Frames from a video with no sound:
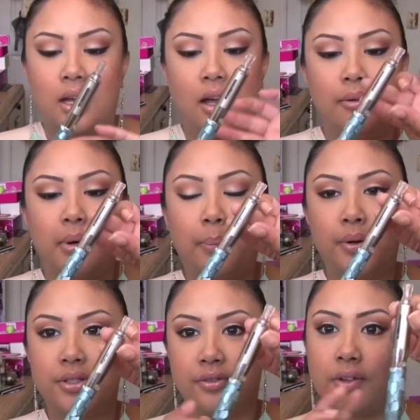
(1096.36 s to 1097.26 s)
Um, my
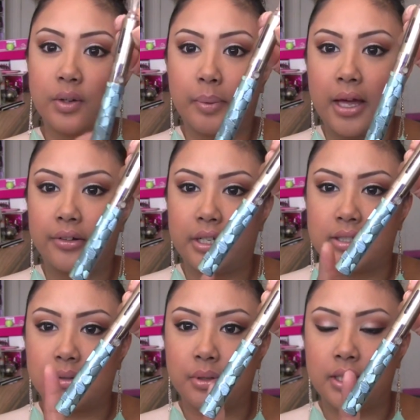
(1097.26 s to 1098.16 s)
personal favorite battery
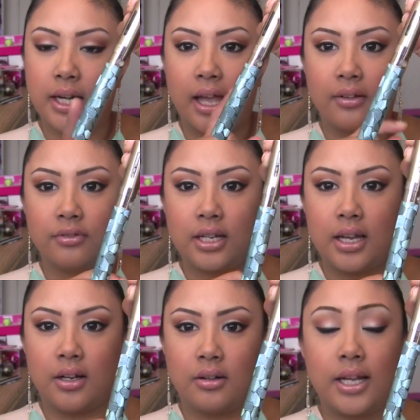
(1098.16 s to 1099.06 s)
is the one that I have
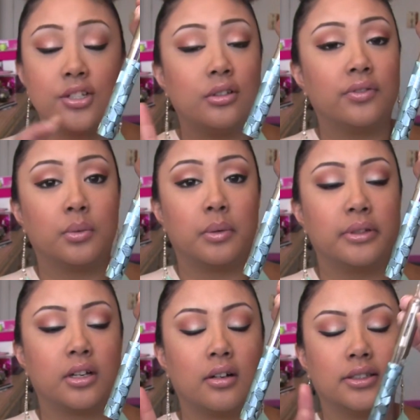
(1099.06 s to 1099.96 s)
now. I do love the one
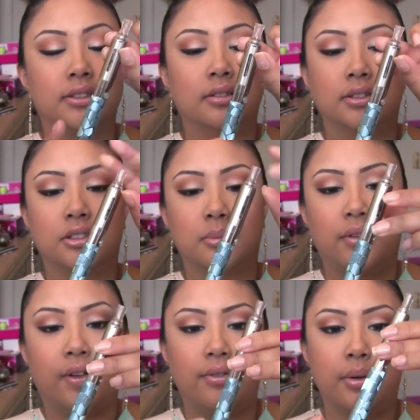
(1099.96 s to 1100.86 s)
with the heart still, still
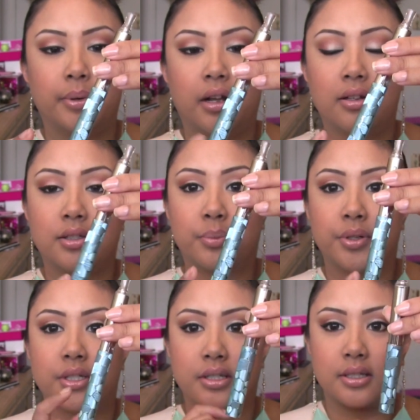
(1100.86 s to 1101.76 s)
my favorite, but I also
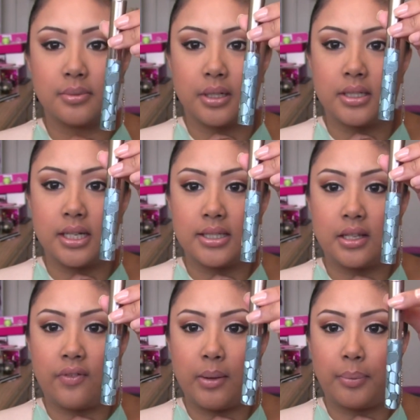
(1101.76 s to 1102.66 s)
purchased this one at
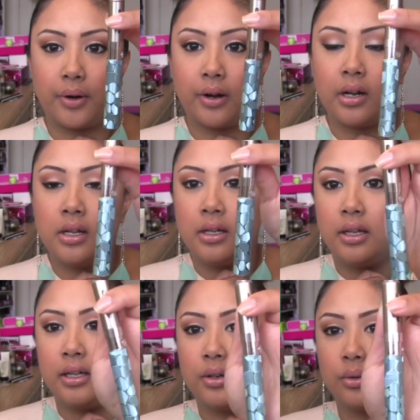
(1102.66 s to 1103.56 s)
Tasty Vapor
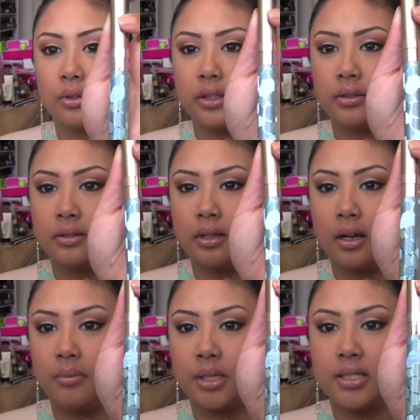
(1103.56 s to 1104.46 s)
in Oakland.
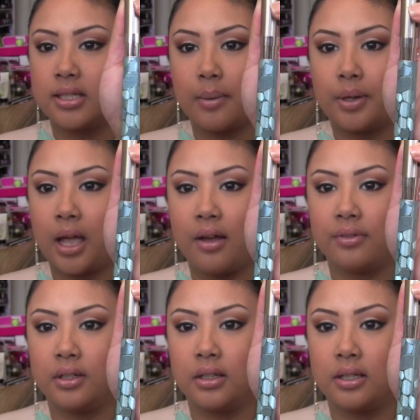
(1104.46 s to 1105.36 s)
Um, they just happen to
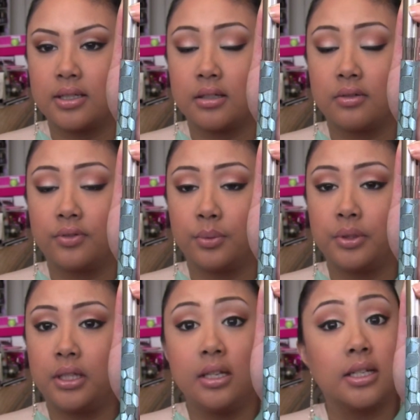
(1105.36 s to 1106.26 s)
have it, and they sell them for
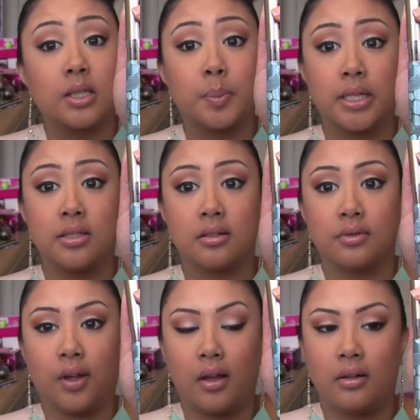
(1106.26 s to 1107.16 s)
really
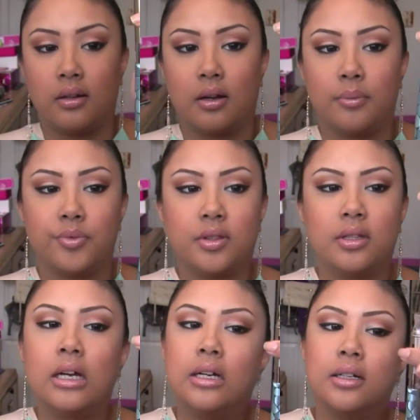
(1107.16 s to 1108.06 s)
inexpensive, and um,
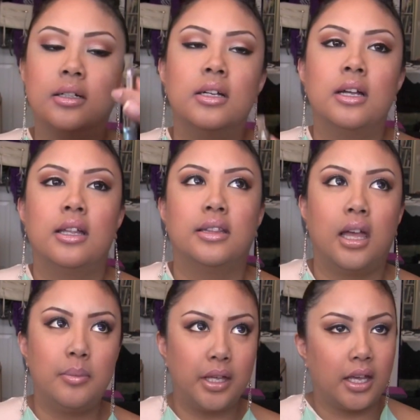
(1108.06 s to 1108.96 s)
the...
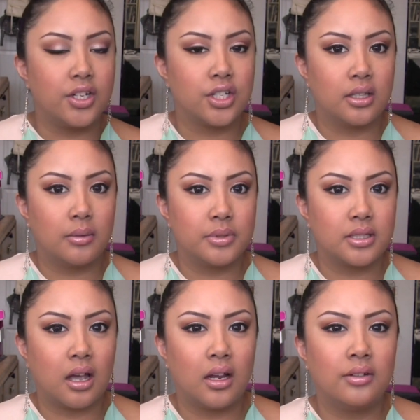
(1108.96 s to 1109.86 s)
The M A H in them is
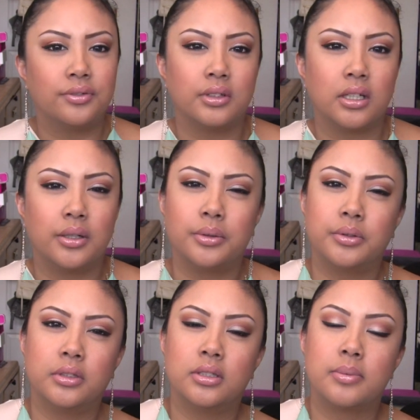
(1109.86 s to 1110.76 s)
kind of
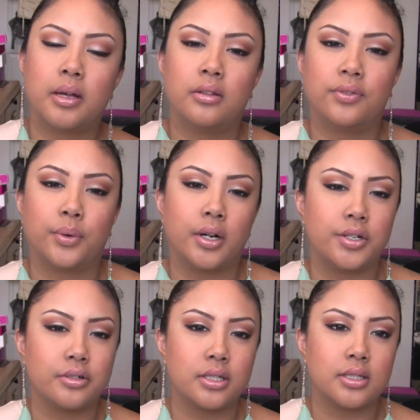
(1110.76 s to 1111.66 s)
low. It's about in the four
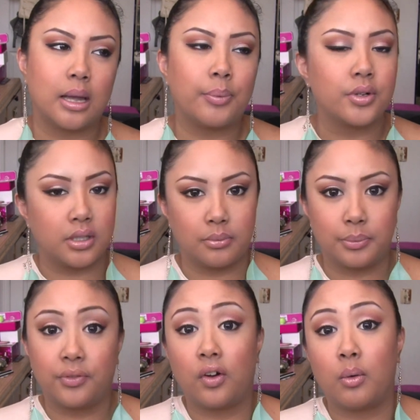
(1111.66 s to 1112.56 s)
hundreds. I personally
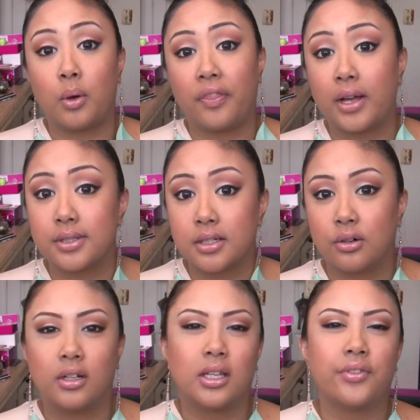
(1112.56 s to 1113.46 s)
would prefer a one thousand
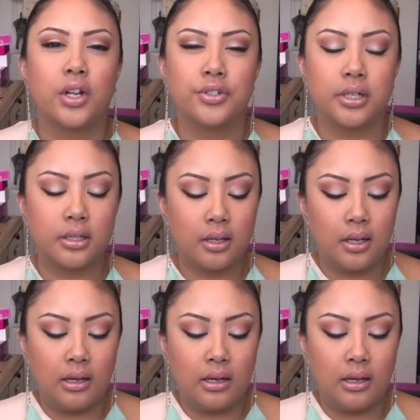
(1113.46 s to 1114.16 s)
or eleven hundred.